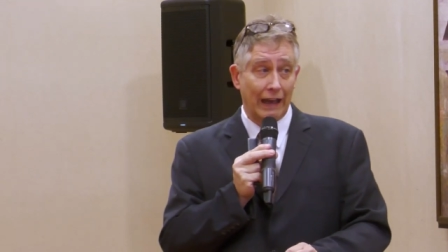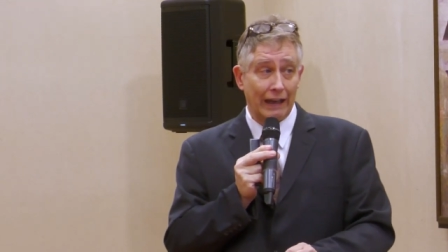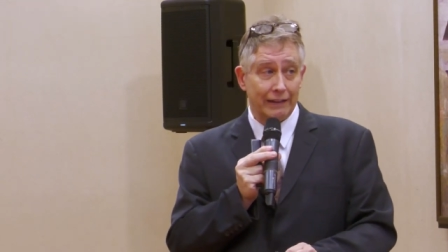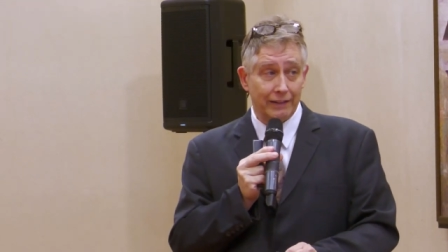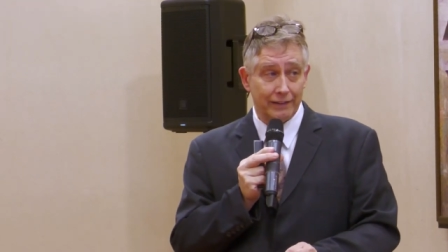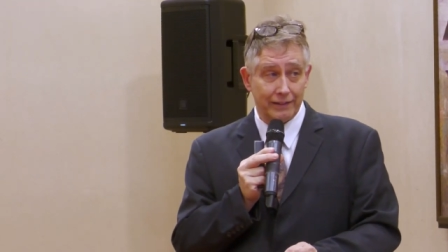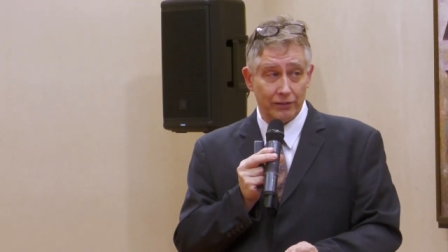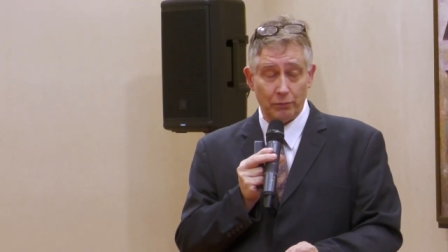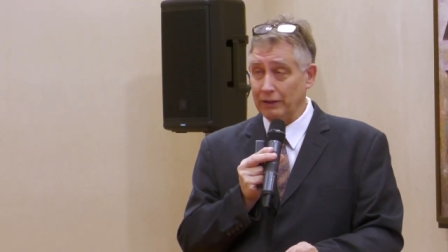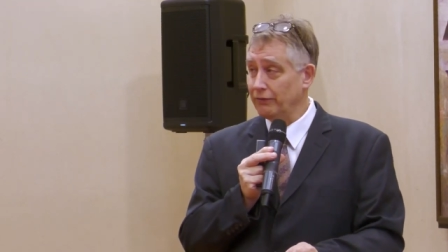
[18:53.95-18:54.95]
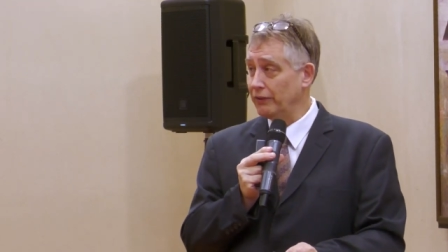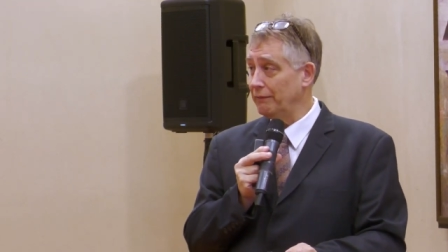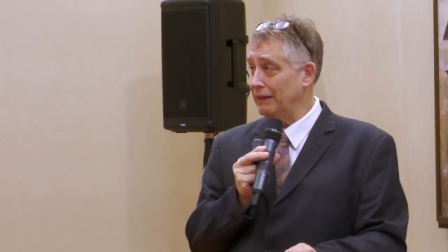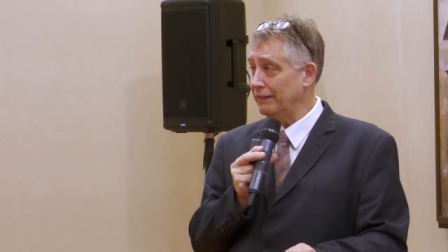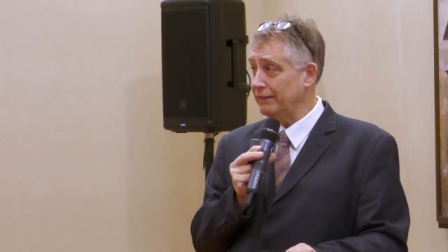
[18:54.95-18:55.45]
And does this work for
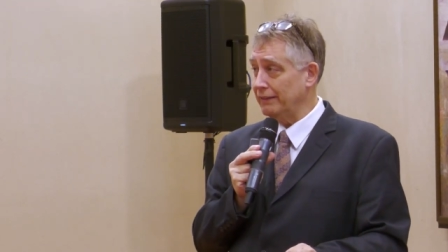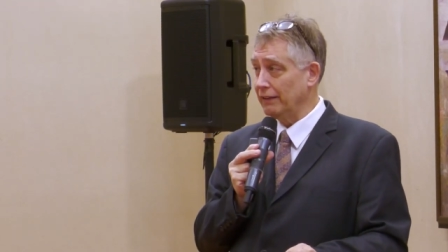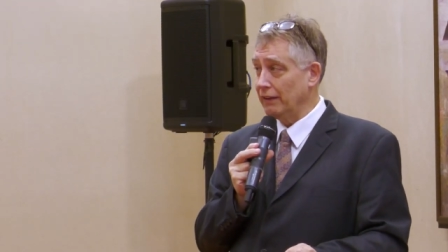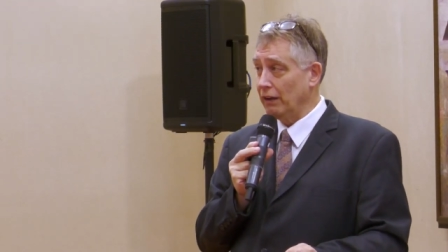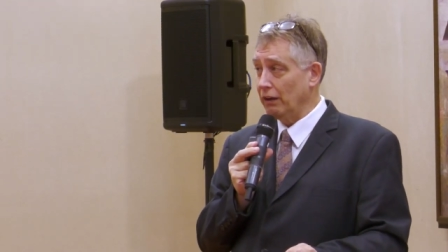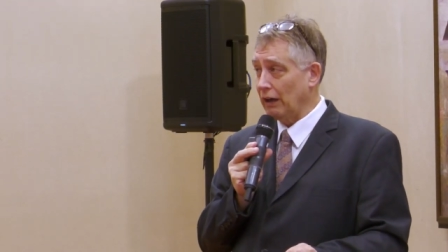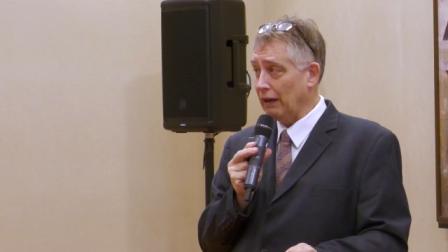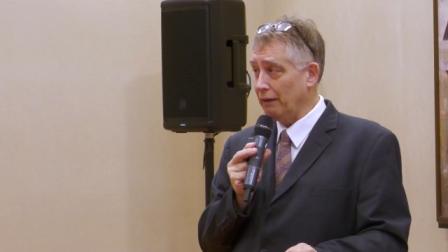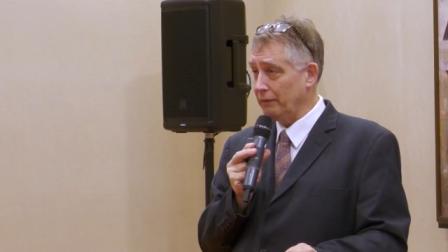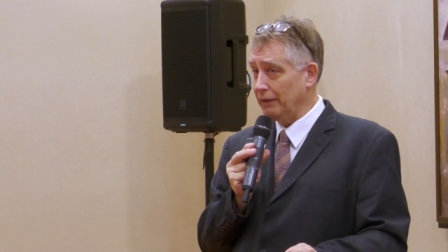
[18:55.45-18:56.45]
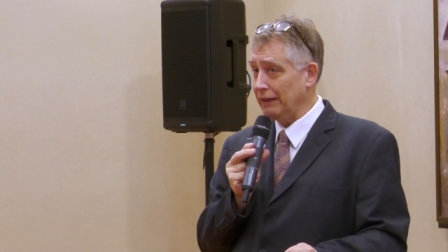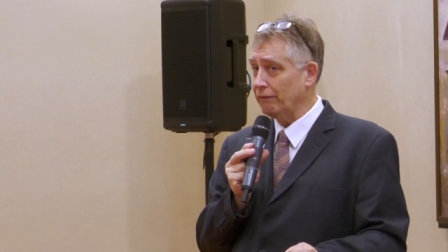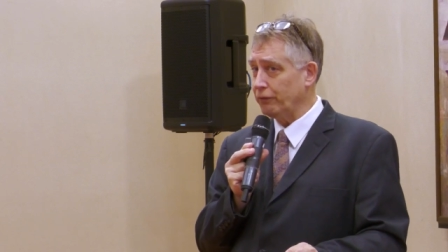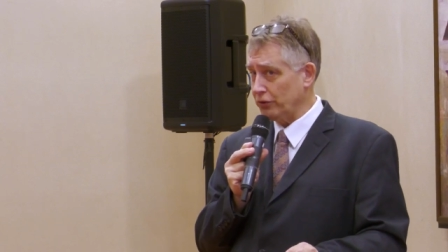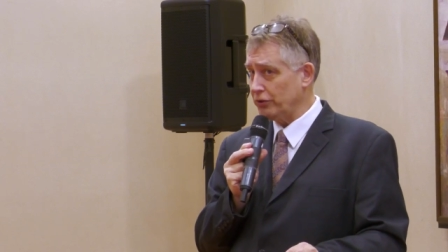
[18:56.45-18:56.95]
M S? Um,
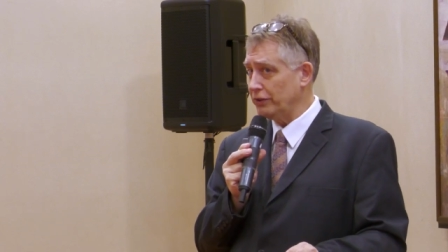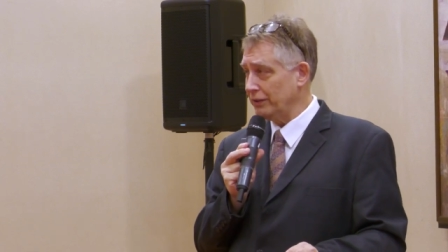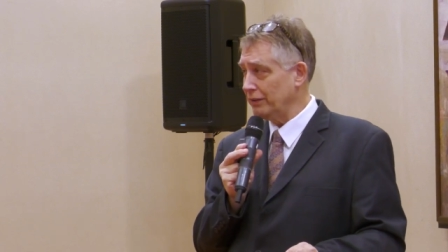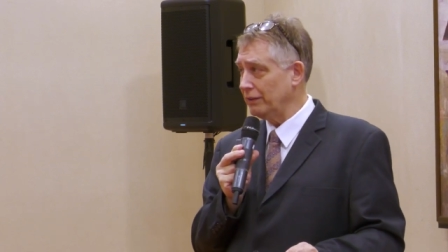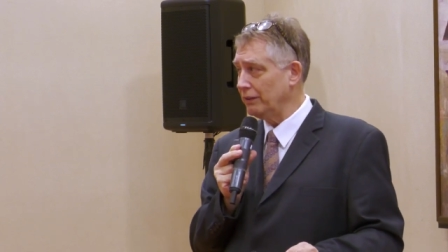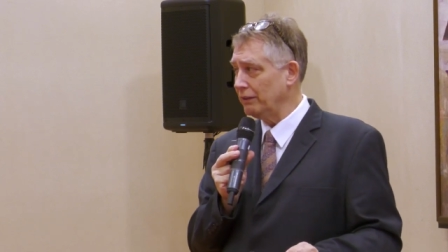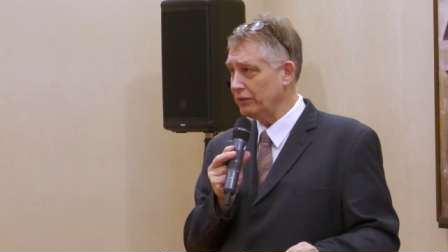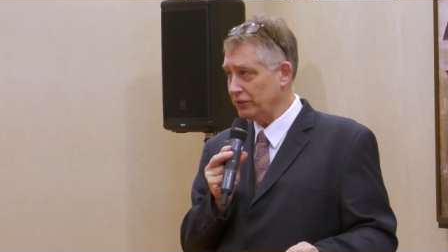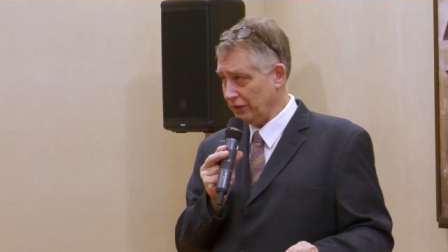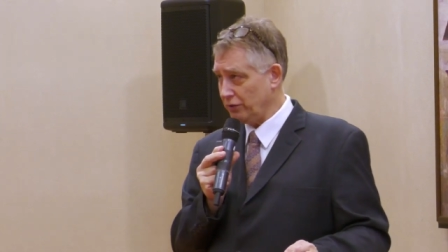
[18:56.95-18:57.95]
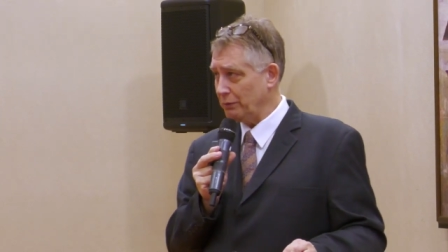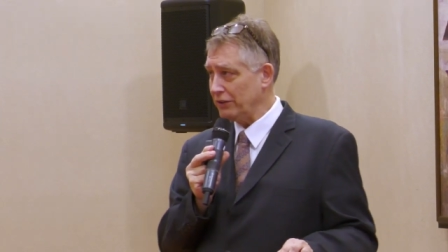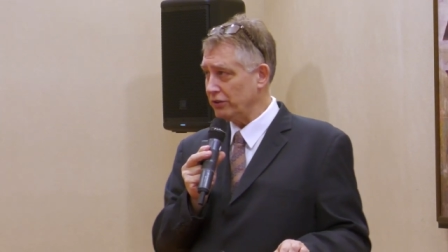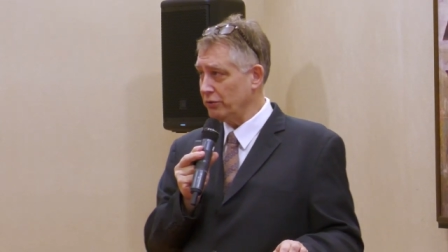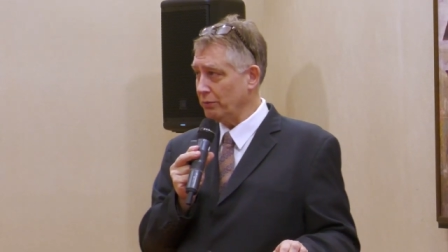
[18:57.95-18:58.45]
if for certain
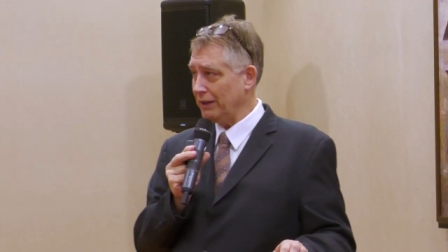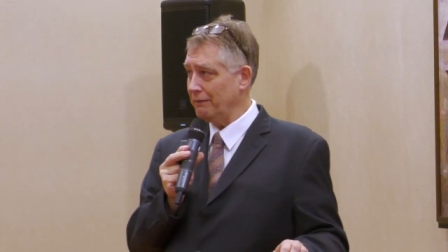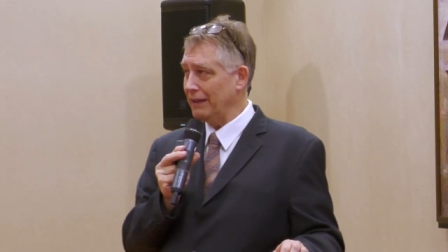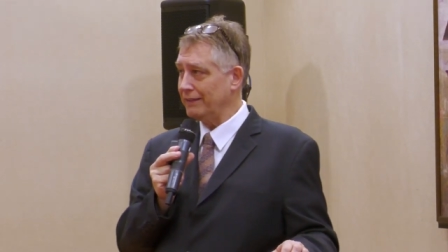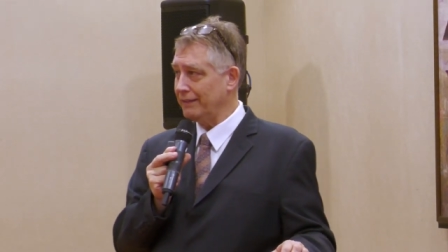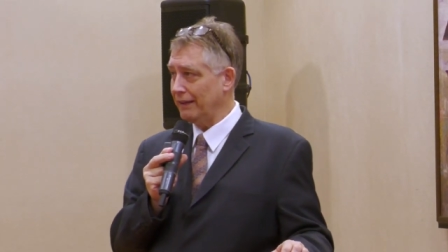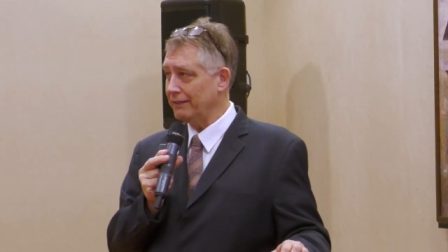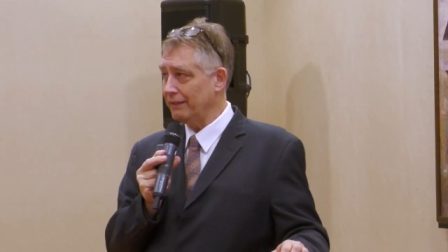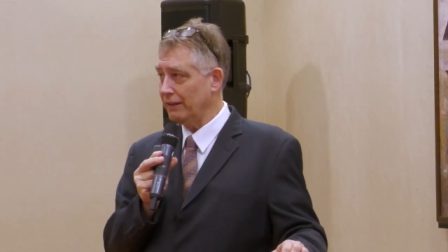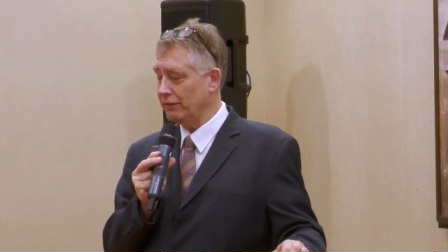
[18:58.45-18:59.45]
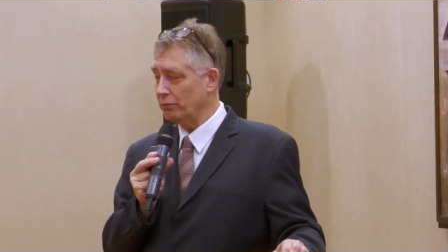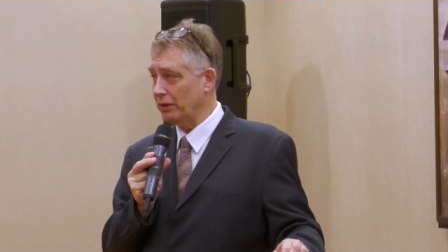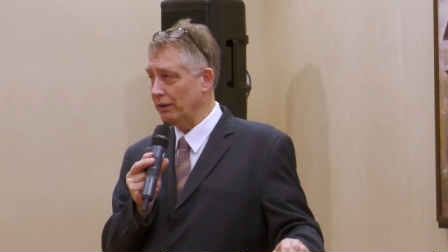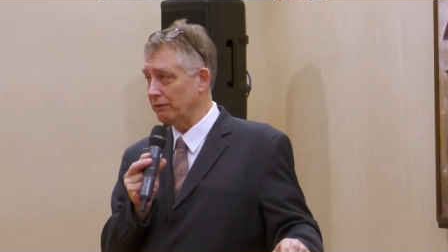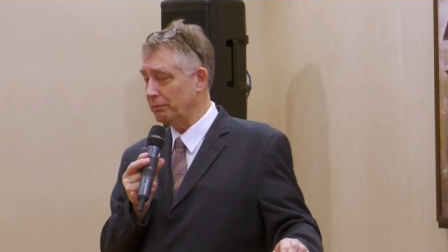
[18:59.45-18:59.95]
situations with M S, yes, it does
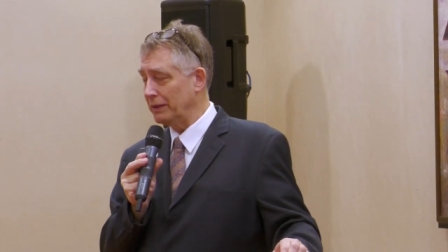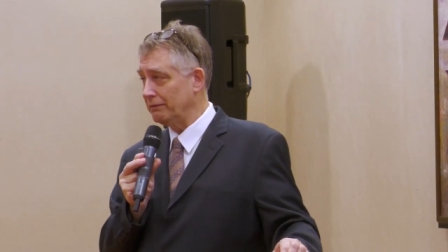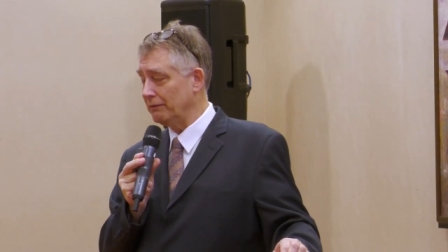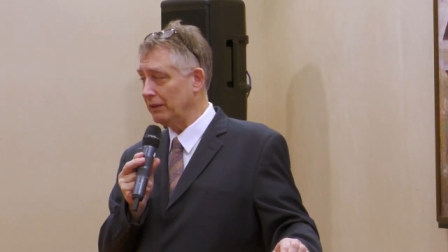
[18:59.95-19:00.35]
work. But